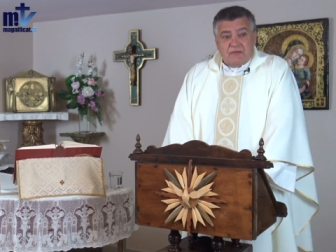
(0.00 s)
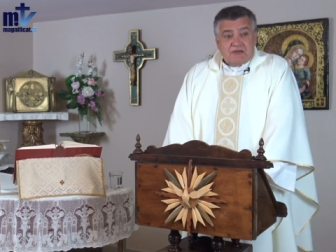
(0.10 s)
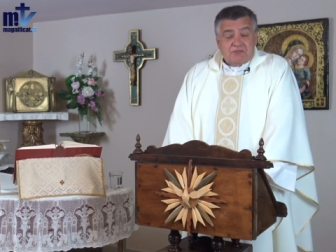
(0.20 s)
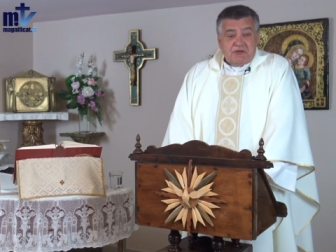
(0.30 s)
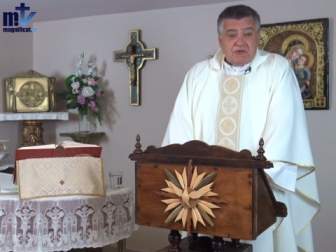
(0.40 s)
I
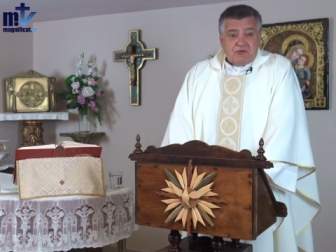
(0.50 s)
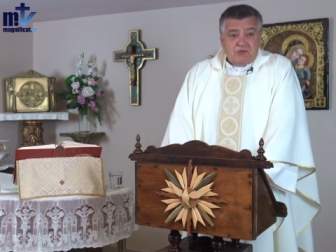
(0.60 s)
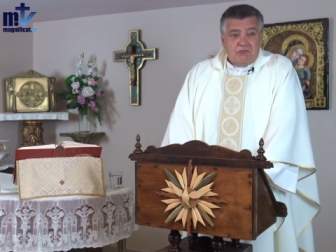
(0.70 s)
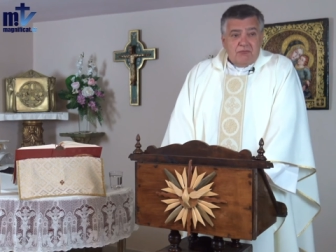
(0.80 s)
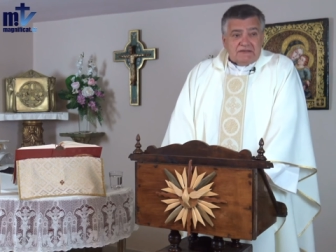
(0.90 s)
think of
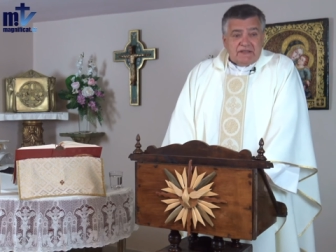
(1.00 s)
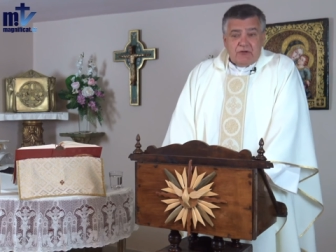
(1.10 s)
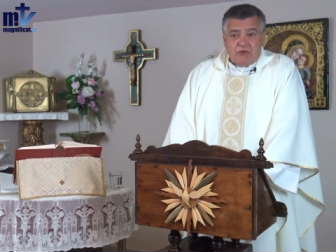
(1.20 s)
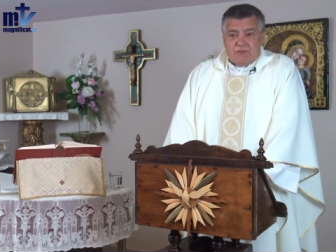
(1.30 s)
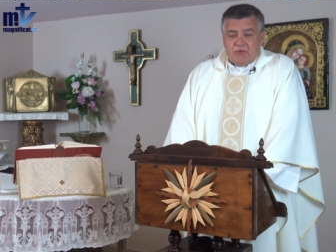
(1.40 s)
Matthew
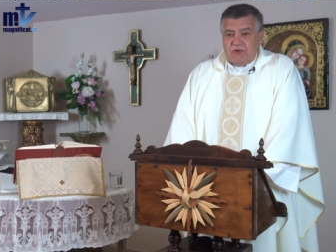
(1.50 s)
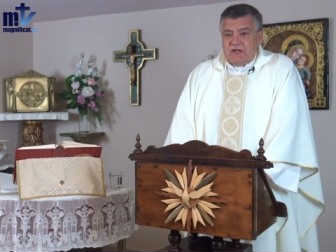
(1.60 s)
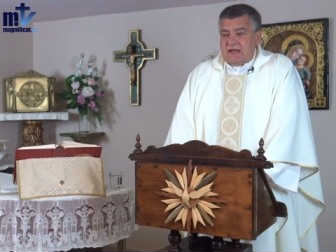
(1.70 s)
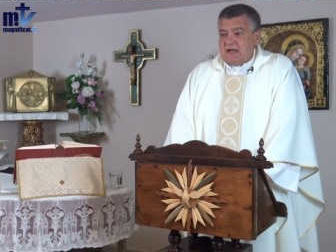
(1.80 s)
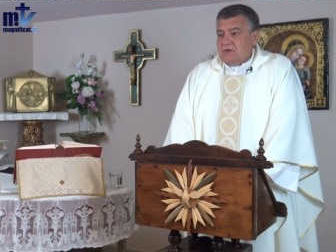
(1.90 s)
the
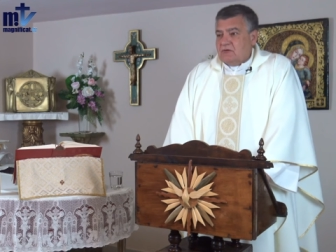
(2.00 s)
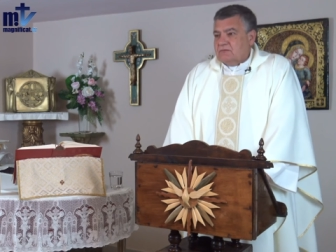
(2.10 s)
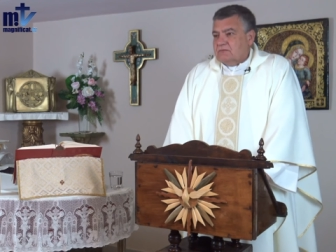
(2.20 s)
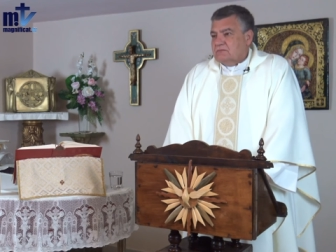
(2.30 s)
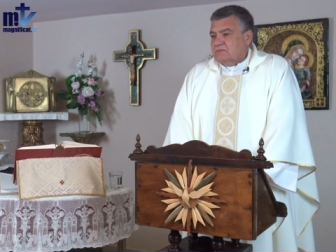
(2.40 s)
publican,
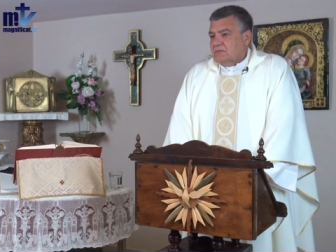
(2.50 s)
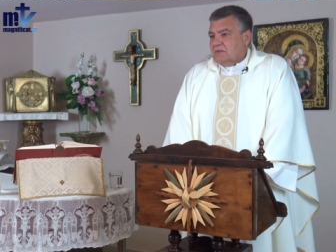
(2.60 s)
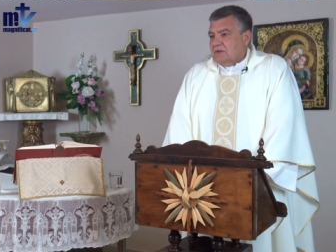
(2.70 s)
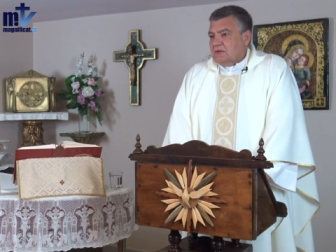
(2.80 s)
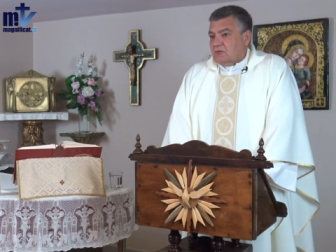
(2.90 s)

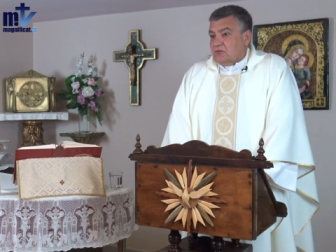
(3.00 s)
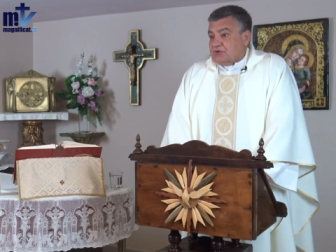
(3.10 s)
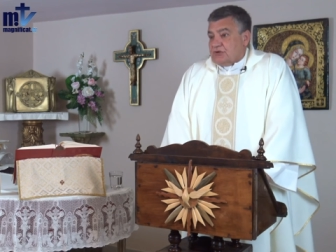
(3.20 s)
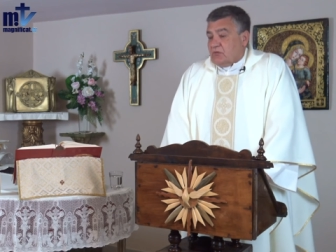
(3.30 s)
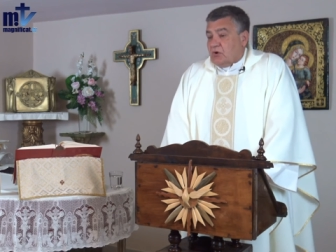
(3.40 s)
and Simon
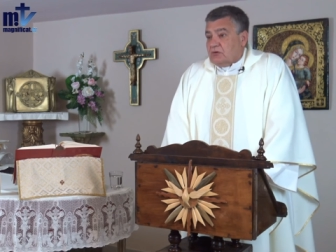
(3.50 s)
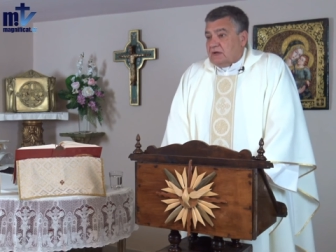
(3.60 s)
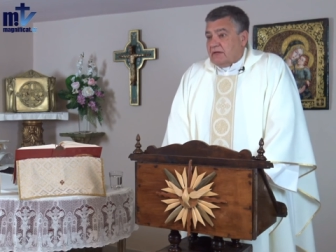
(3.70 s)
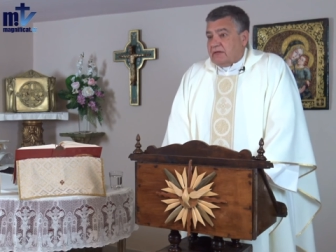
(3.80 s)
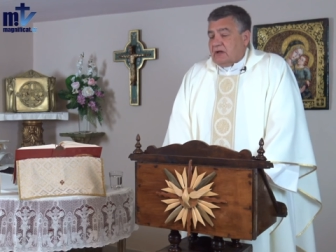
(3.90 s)
the
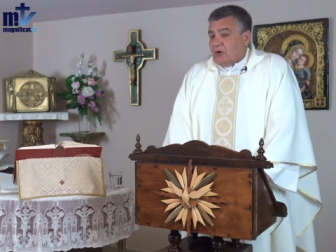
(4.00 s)
Celad,